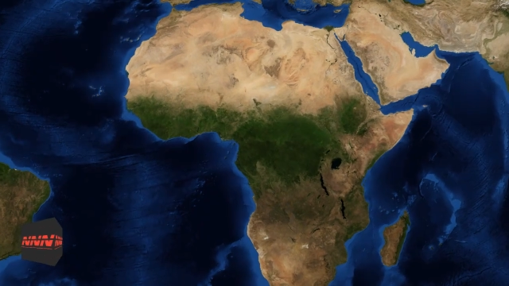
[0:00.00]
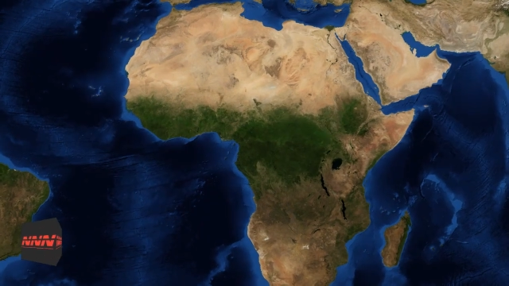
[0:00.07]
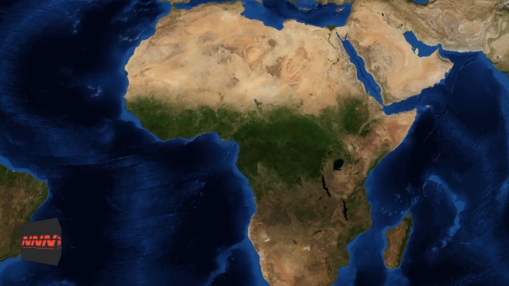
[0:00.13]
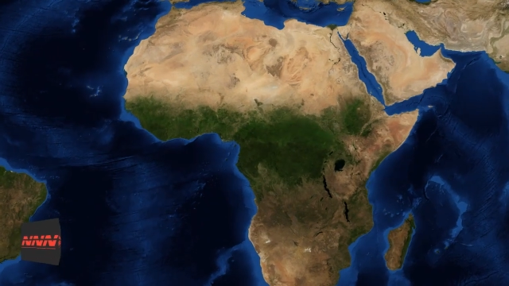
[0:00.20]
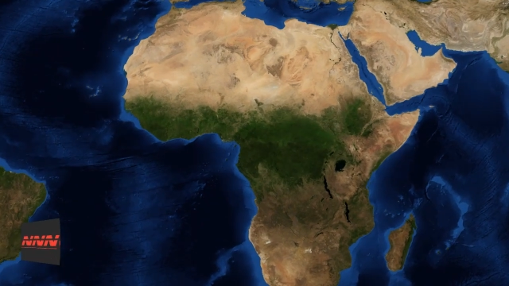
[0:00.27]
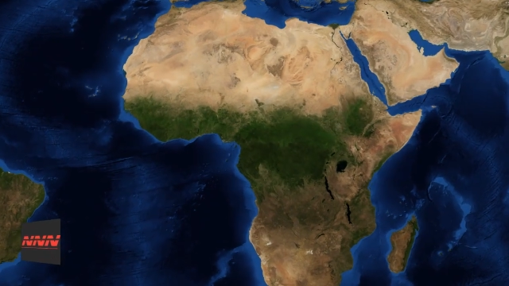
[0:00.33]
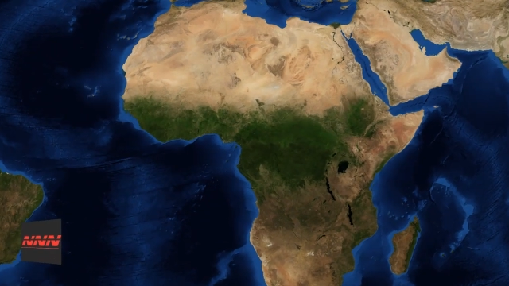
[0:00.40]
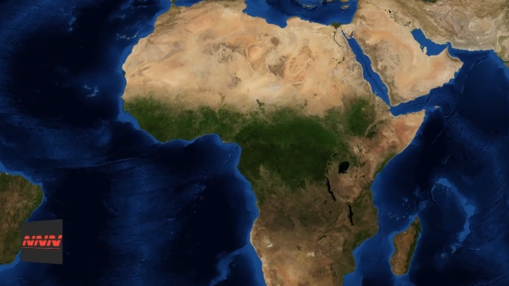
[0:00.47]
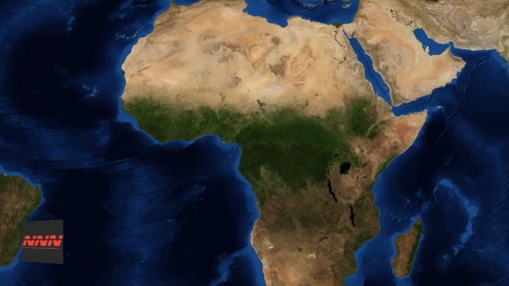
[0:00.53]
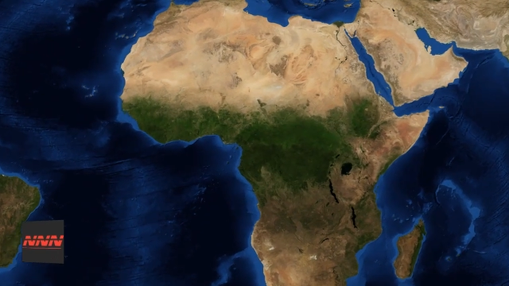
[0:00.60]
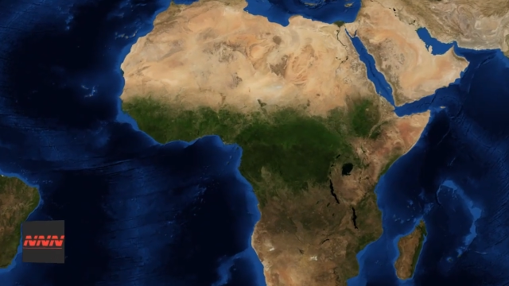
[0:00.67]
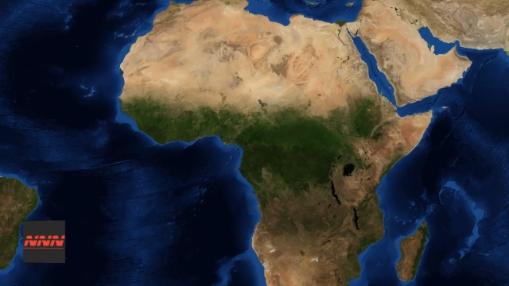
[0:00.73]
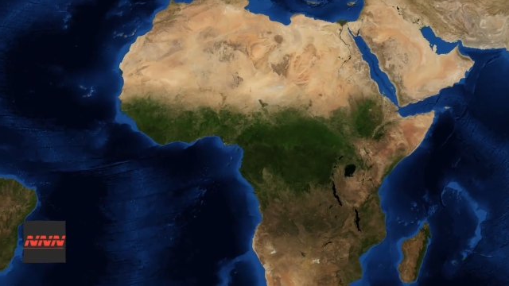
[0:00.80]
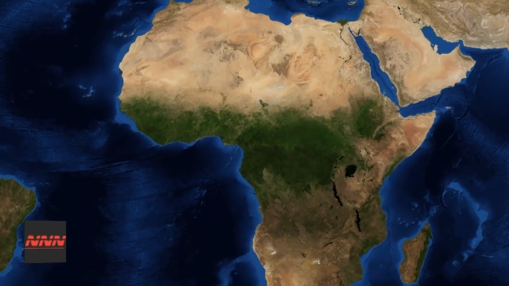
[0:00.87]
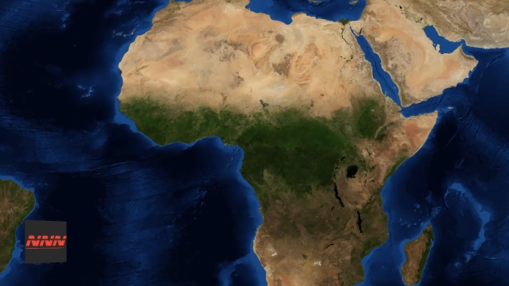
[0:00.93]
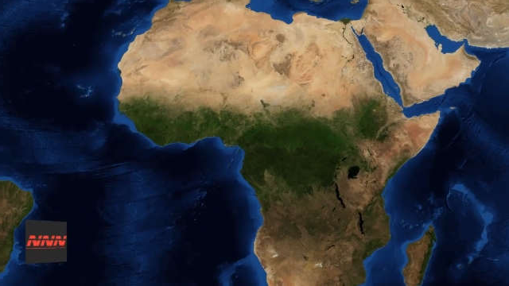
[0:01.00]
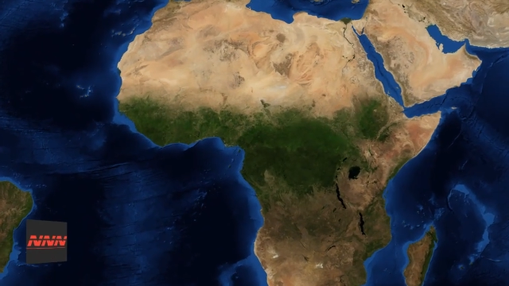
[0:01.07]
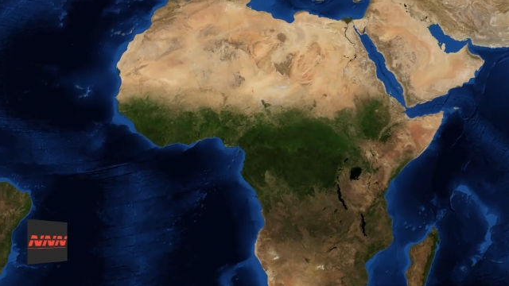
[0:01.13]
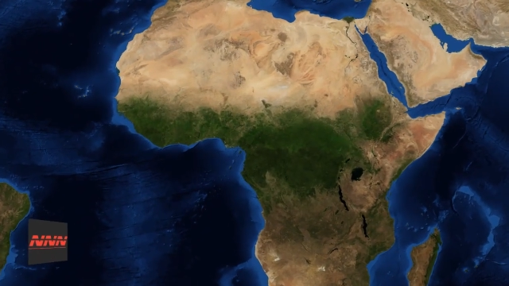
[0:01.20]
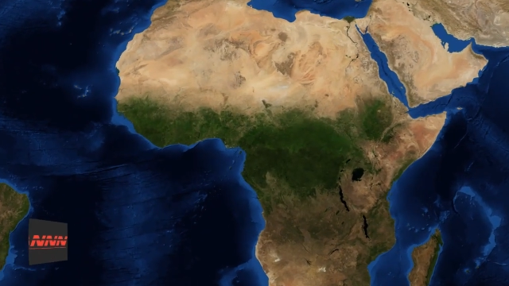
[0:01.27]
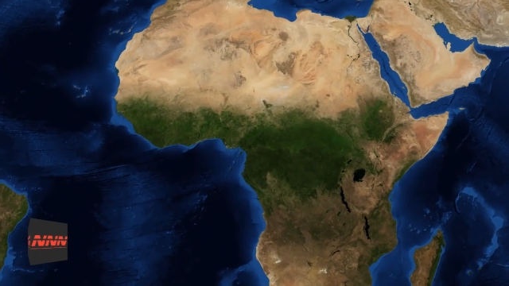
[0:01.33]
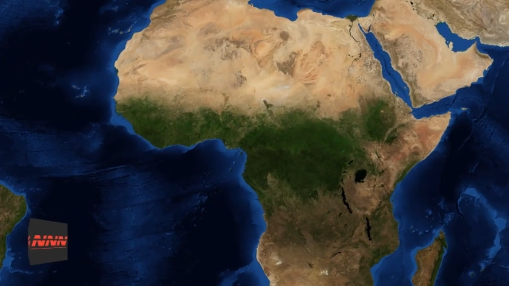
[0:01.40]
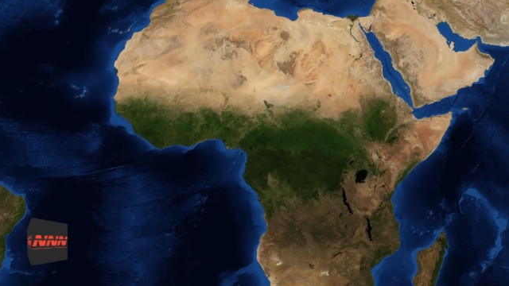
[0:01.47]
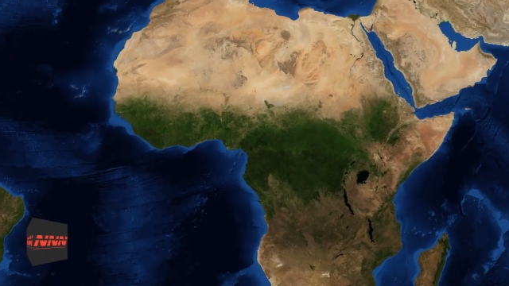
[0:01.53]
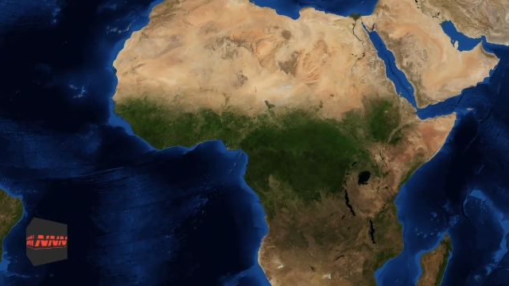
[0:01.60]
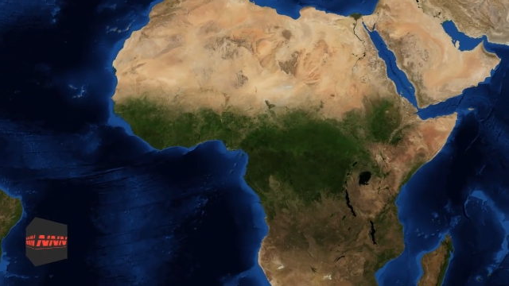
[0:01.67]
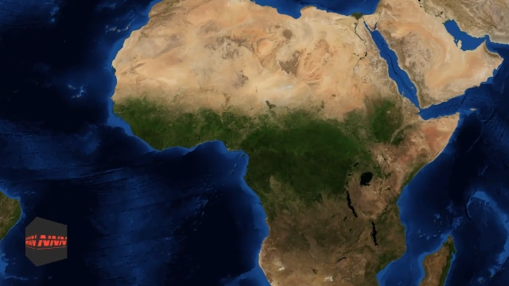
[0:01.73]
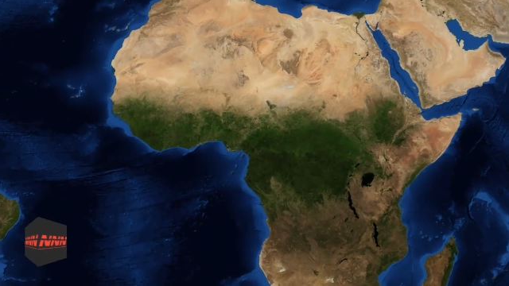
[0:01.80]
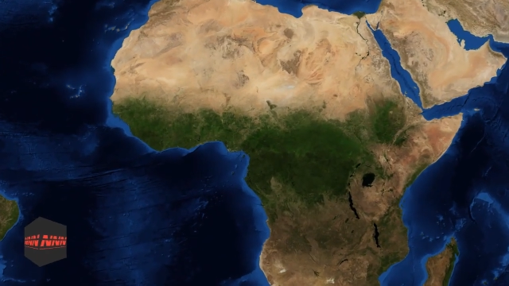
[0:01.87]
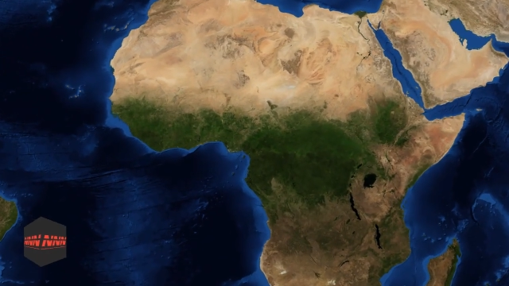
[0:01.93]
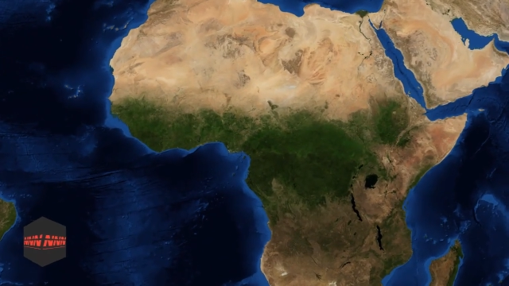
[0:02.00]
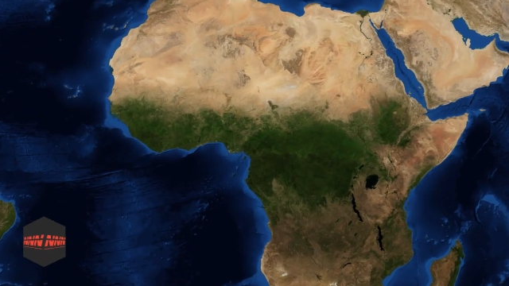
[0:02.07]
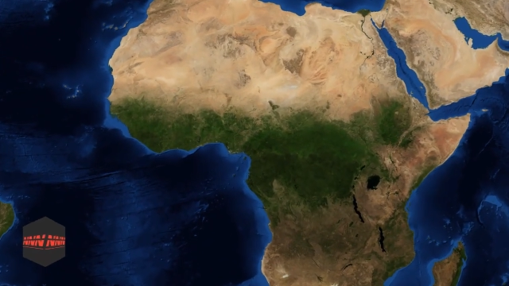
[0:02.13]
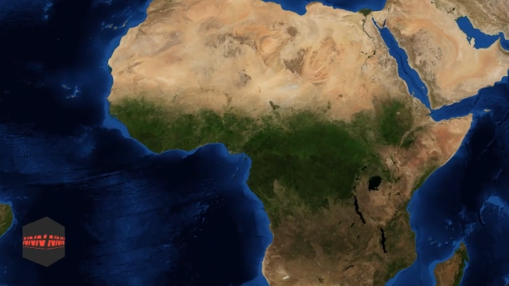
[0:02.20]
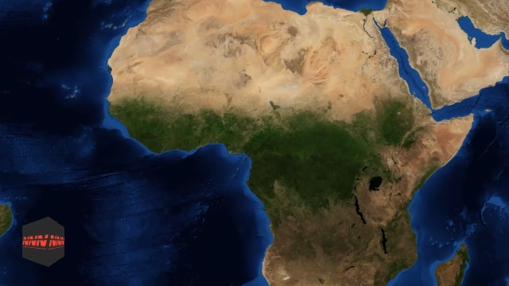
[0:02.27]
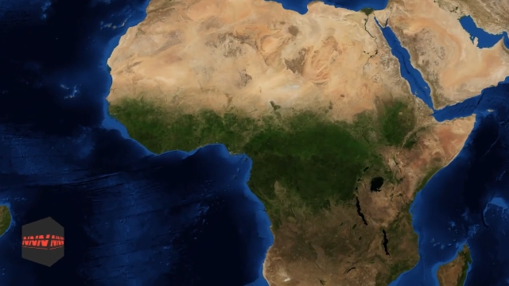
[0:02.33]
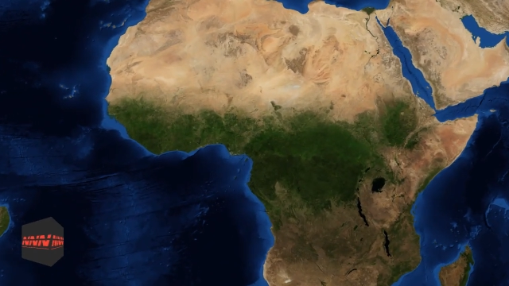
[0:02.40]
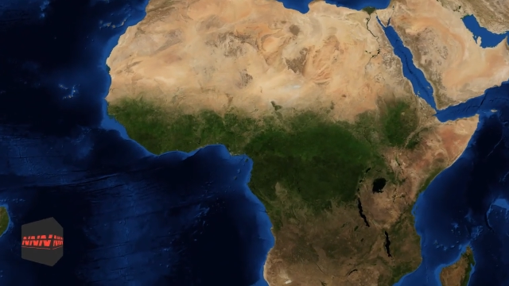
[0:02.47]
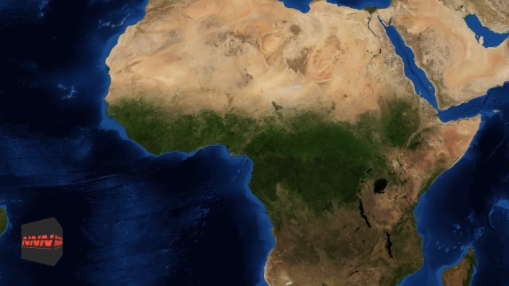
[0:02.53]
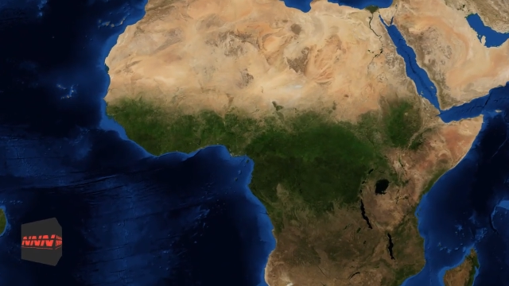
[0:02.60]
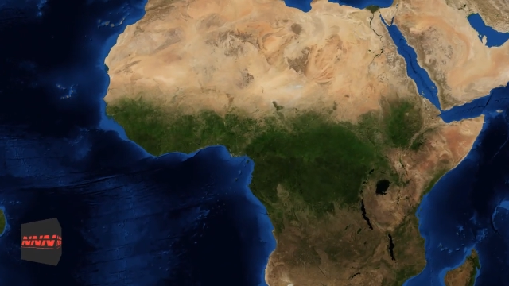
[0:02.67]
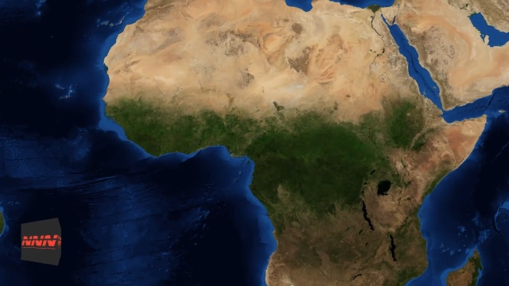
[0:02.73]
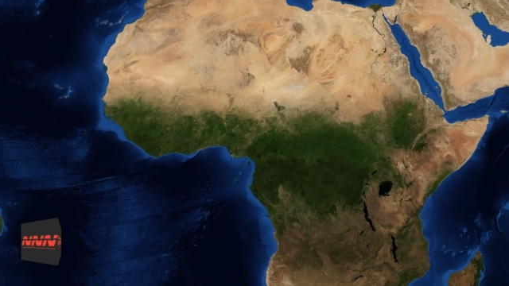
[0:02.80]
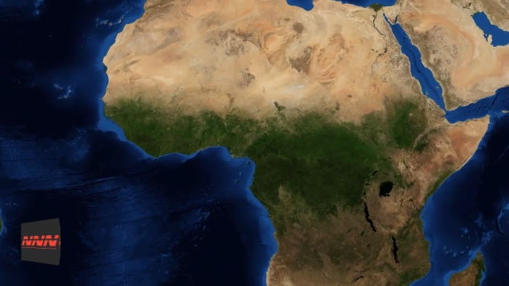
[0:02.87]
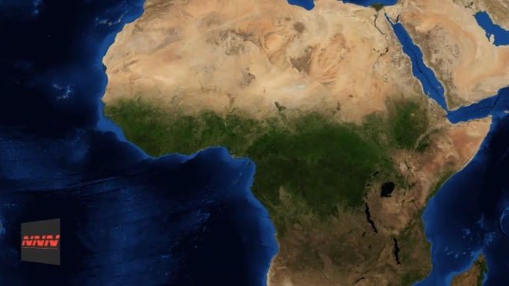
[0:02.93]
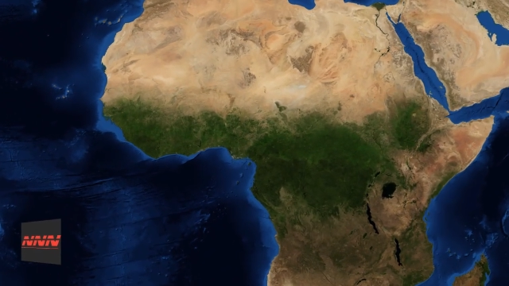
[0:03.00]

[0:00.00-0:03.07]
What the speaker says: (no speaker visible)